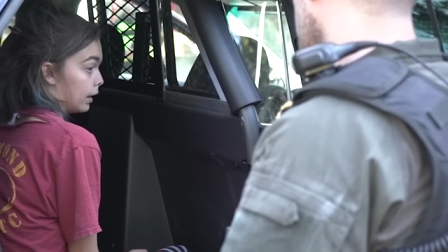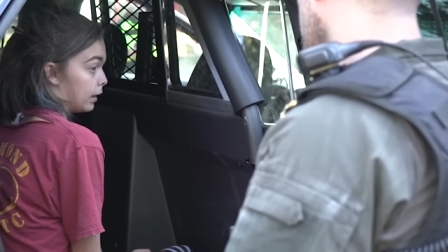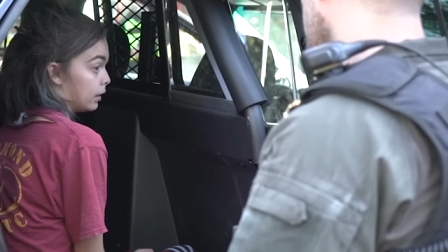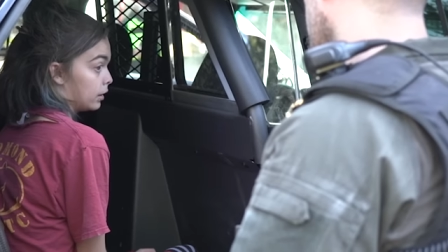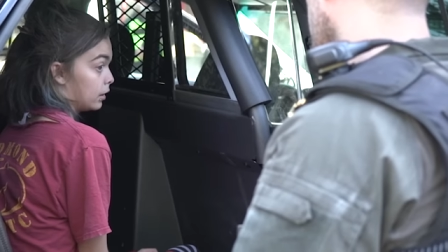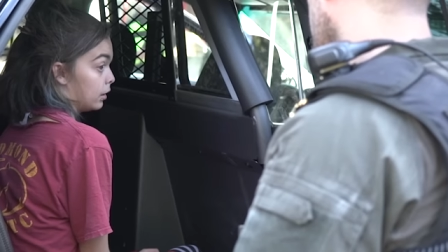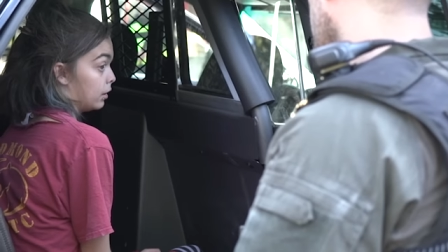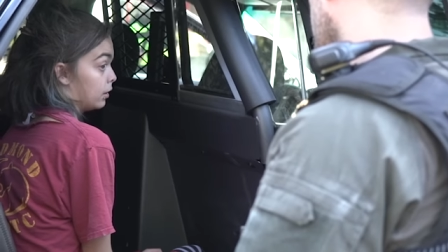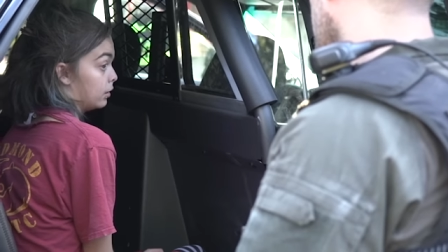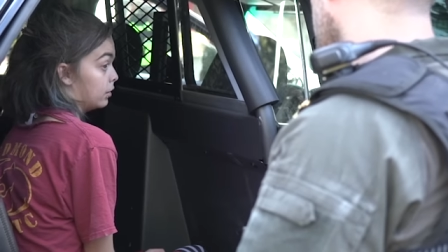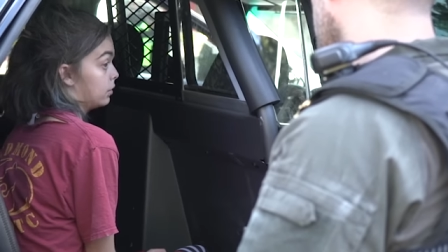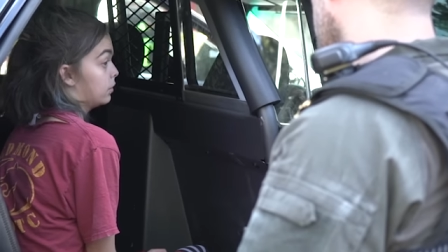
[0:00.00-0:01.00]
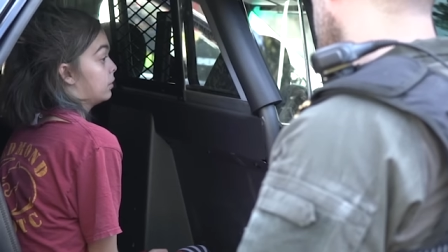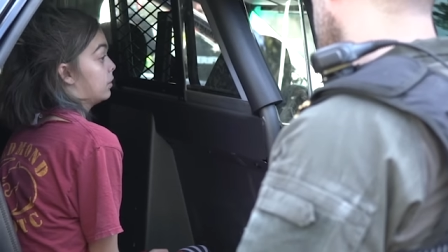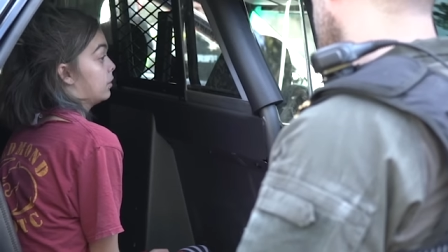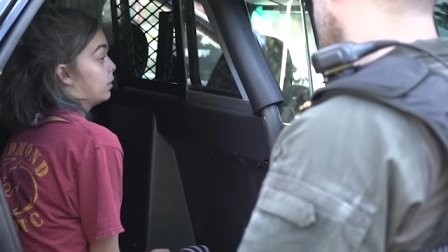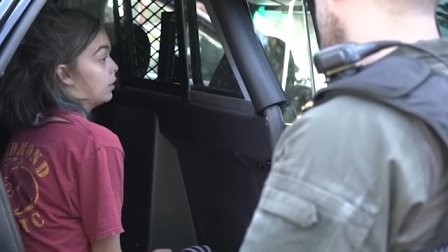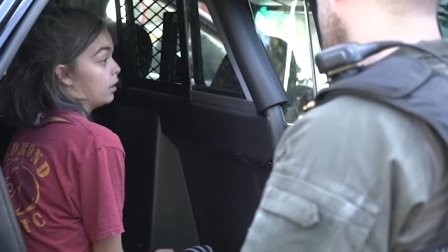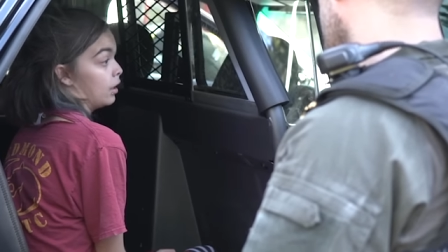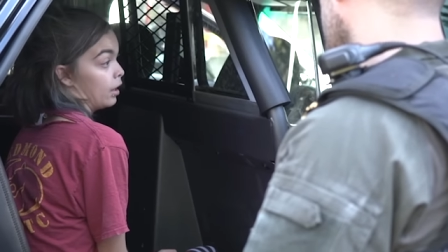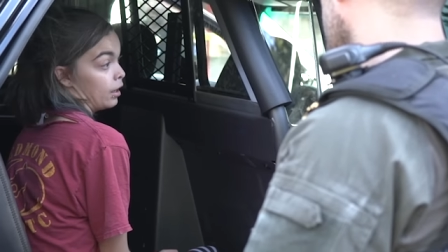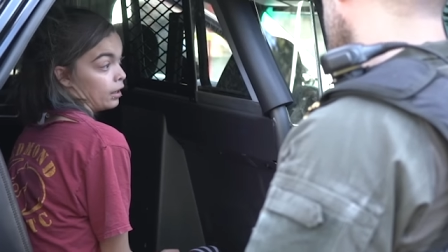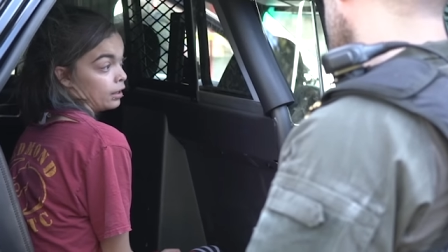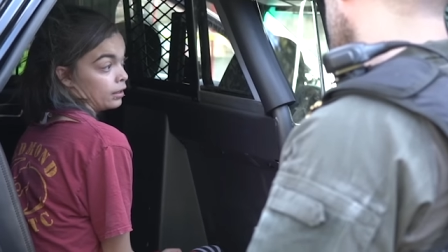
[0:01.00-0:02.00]
and
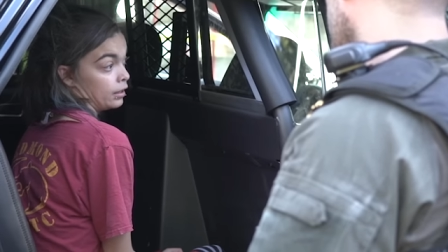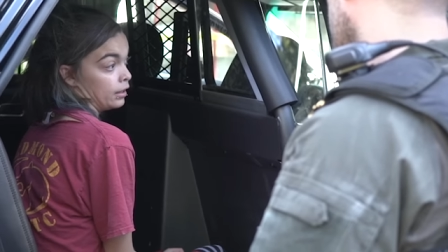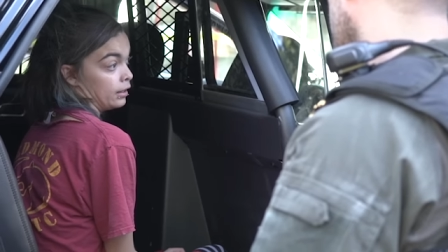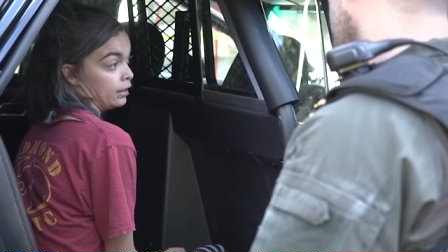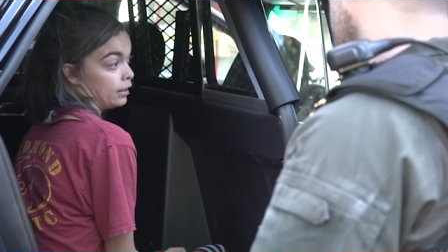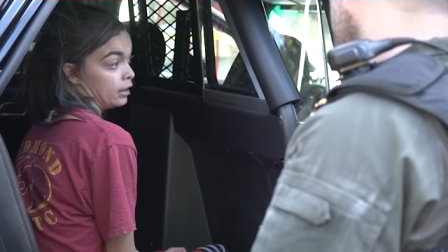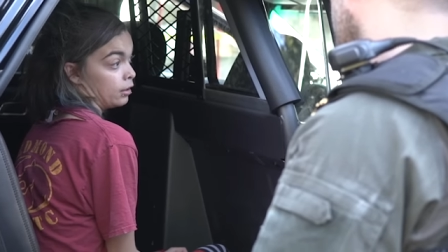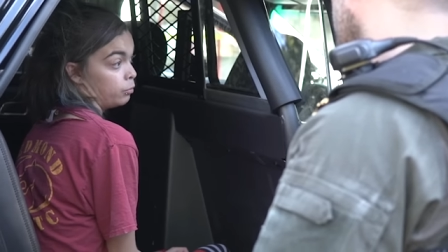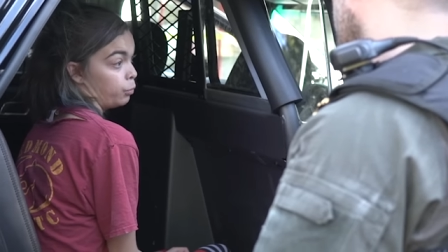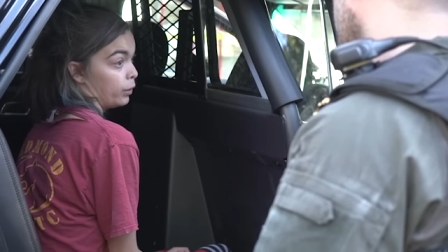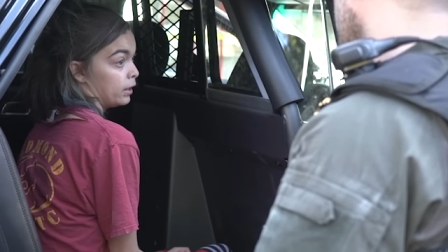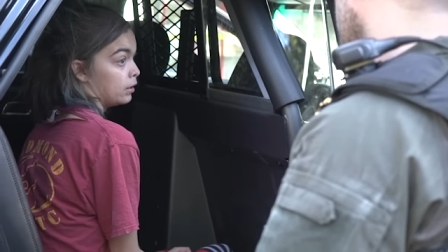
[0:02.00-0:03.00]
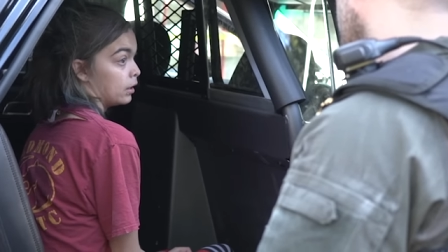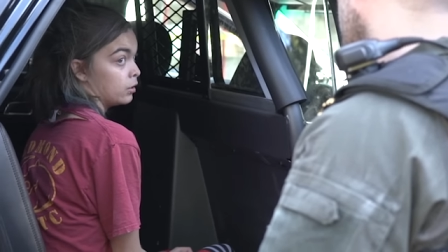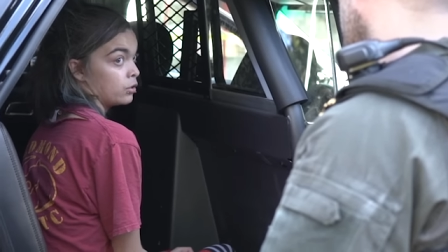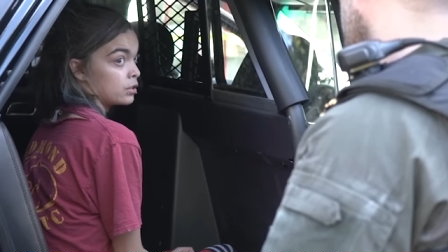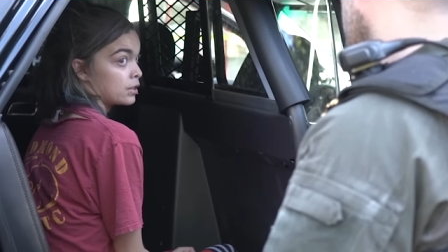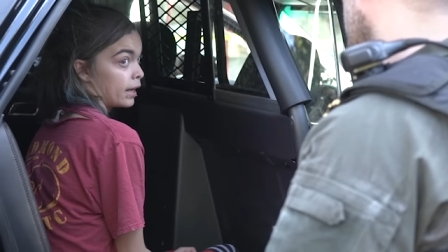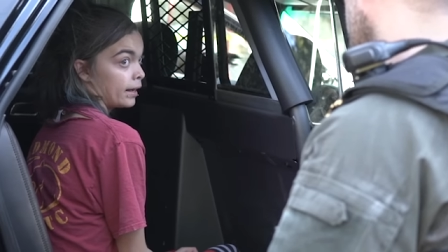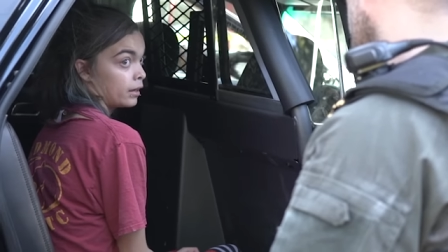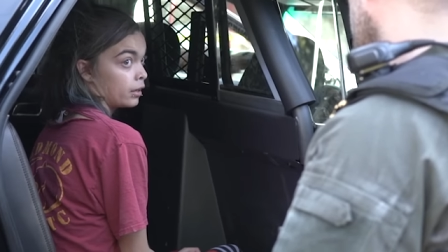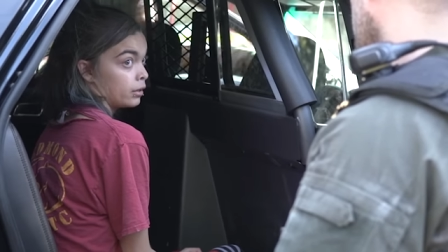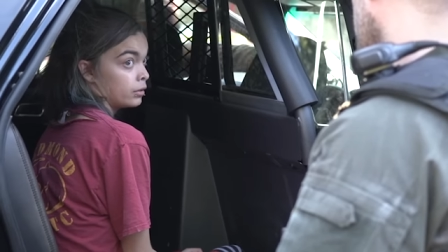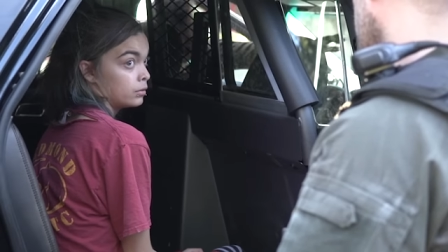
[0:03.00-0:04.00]
he went a little
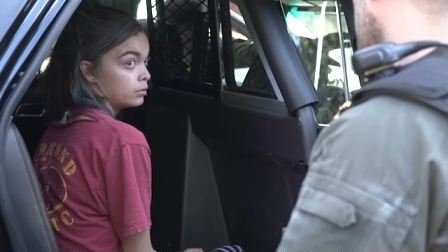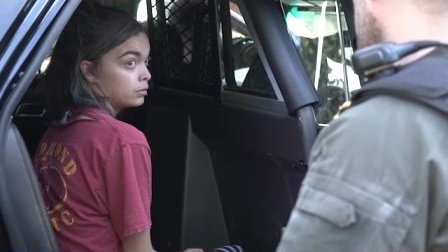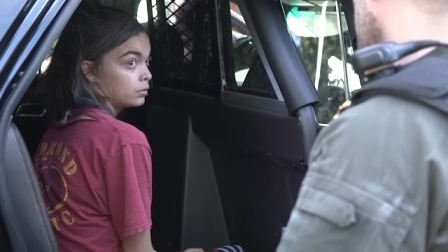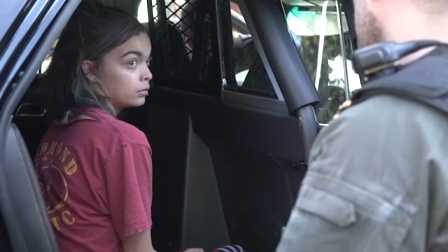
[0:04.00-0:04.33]
psycho.